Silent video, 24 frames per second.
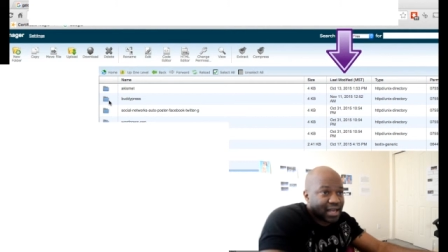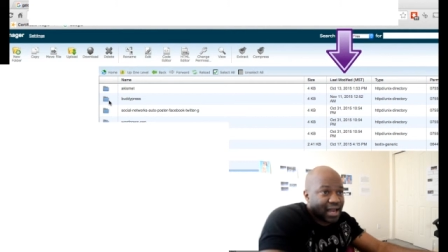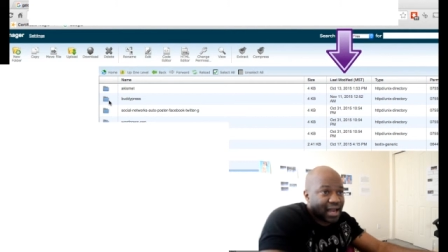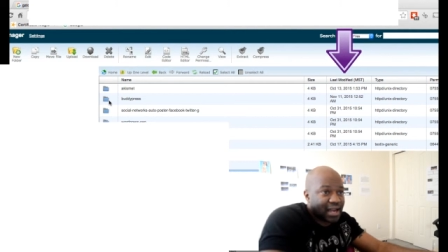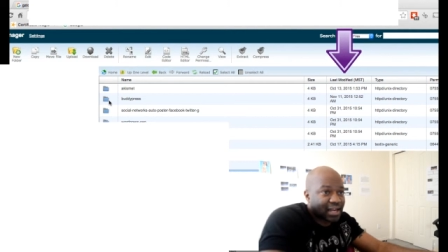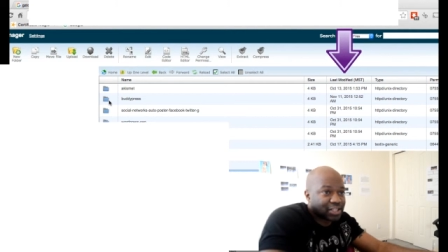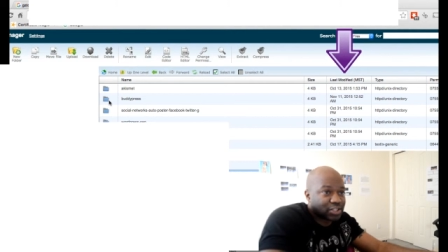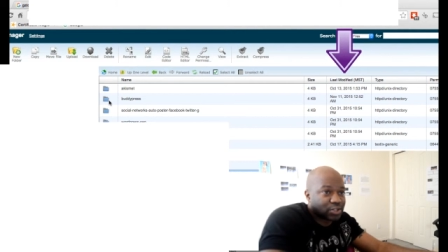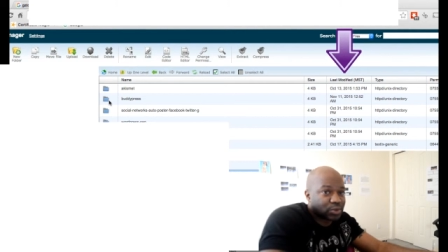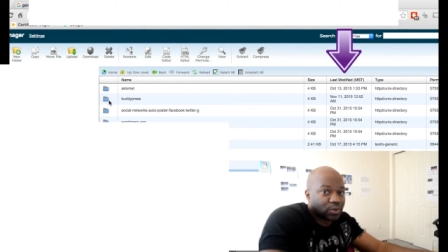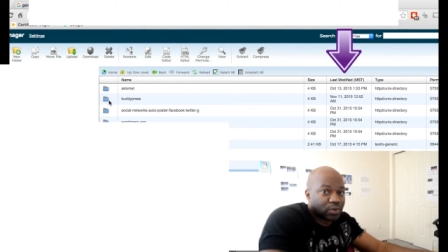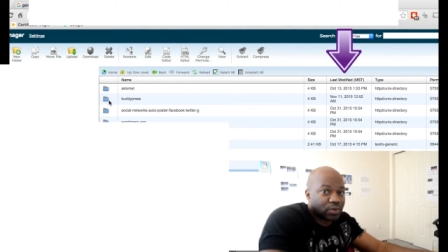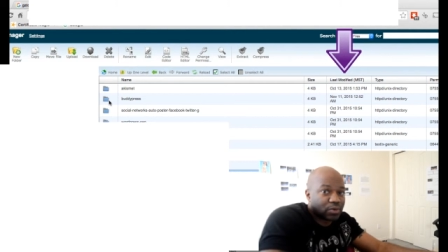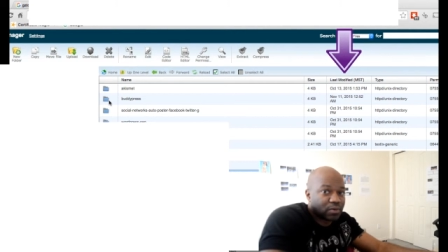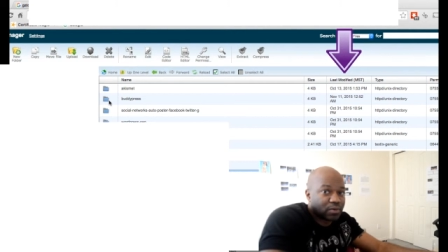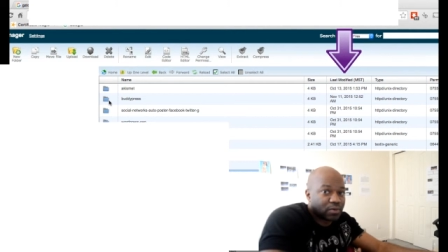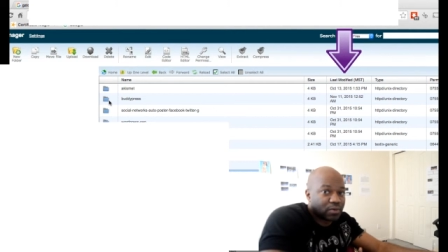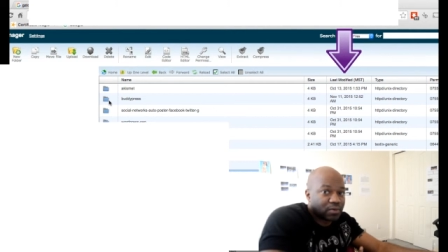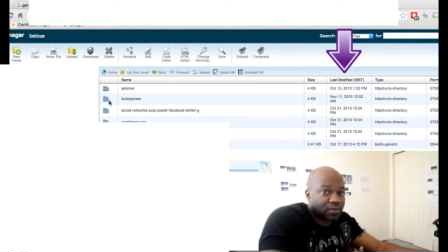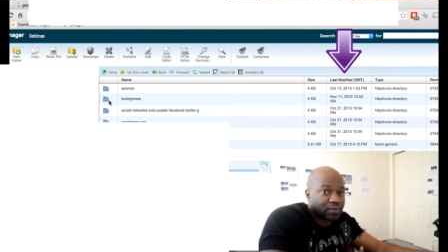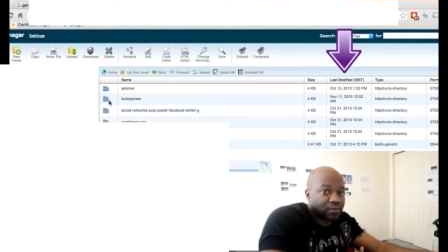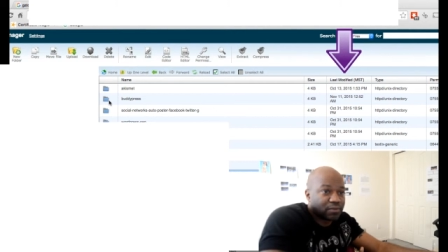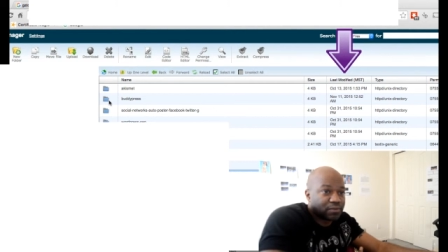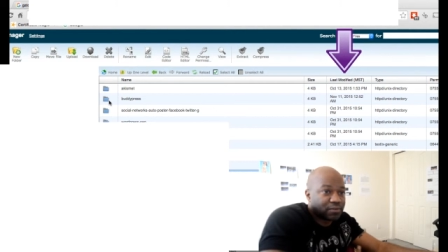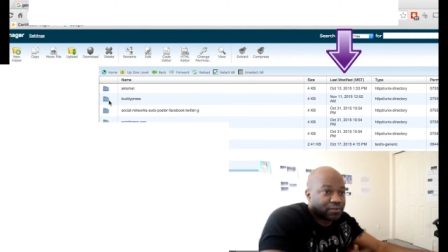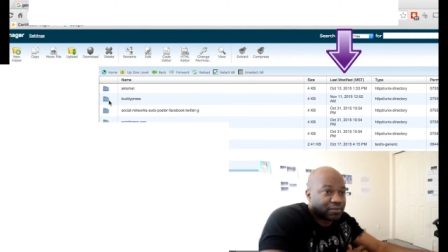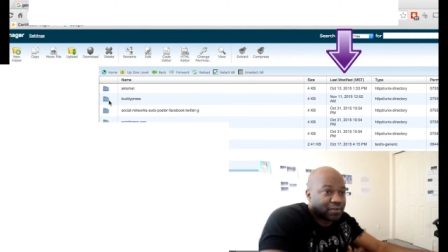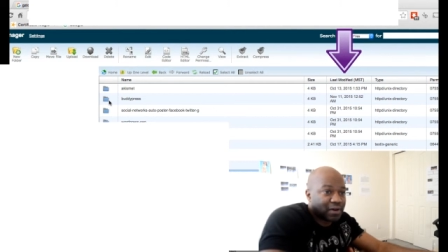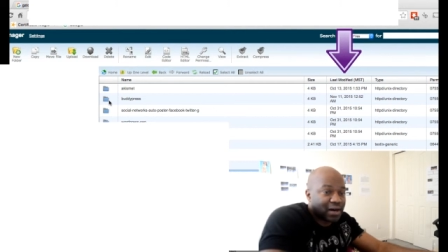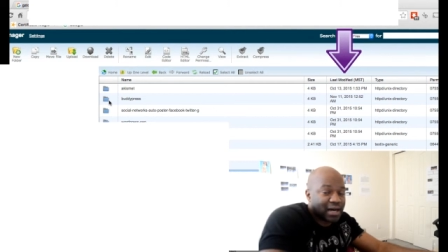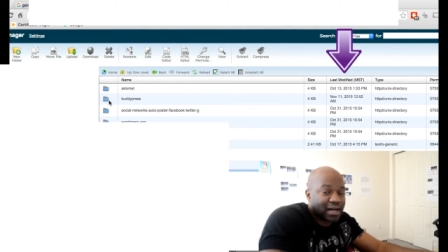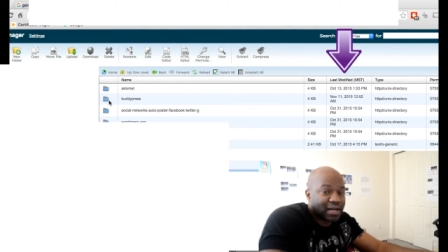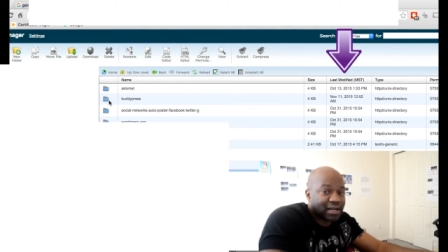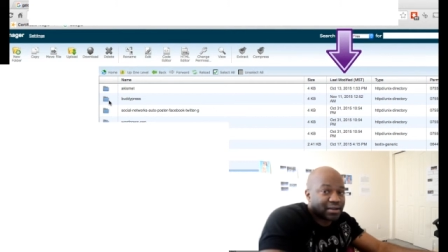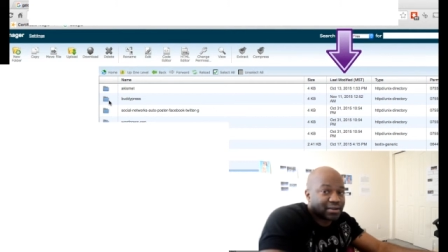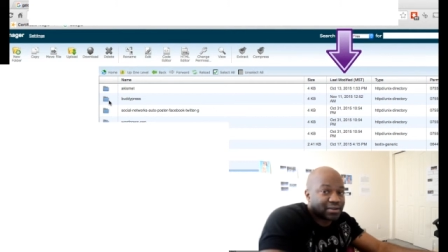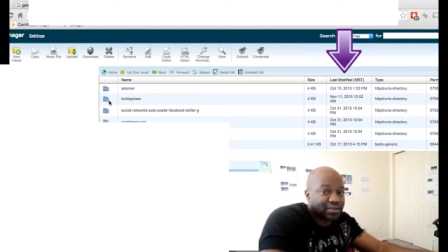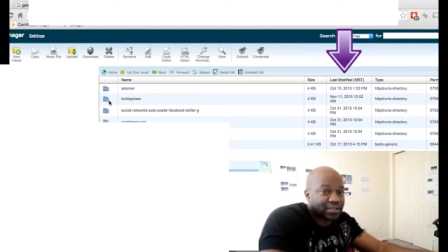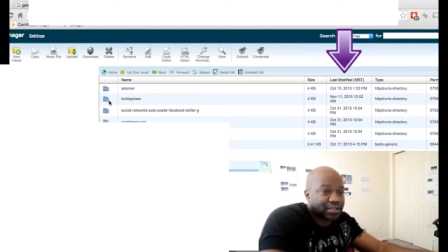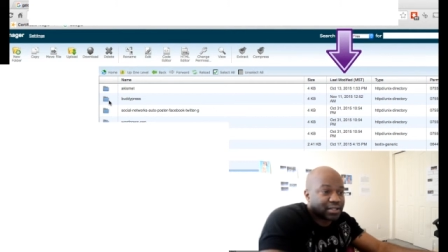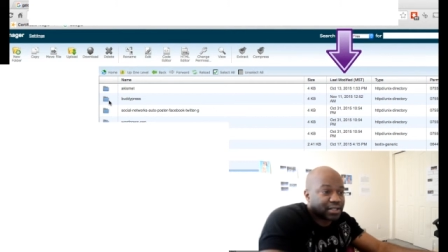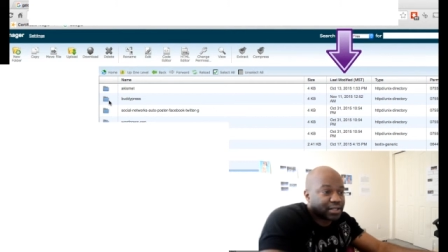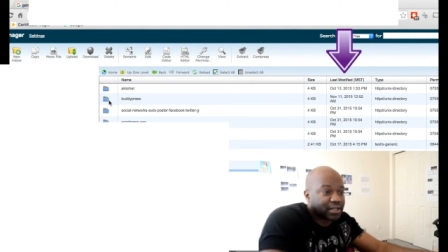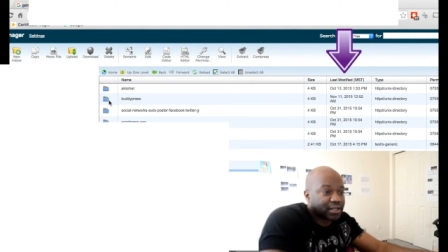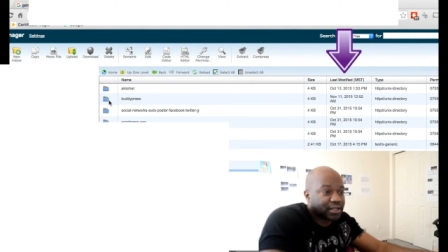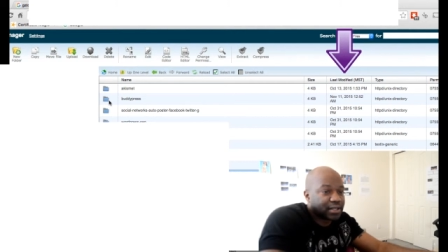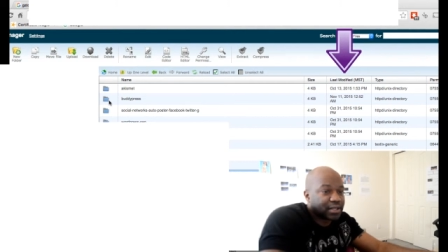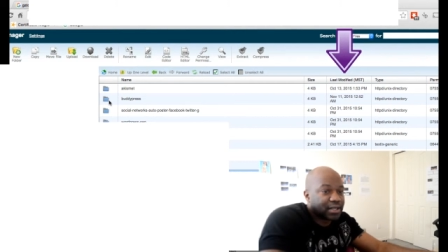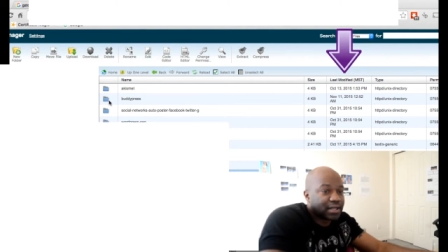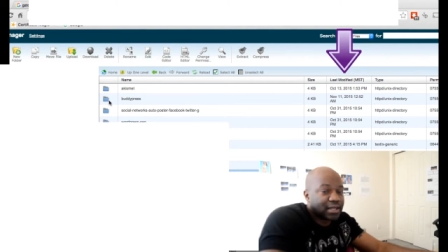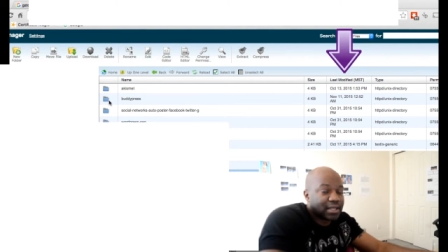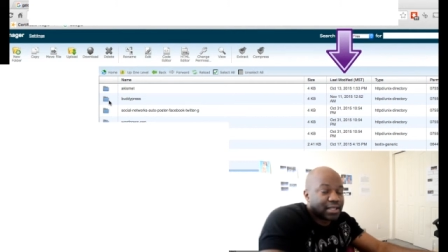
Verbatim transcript: actual files here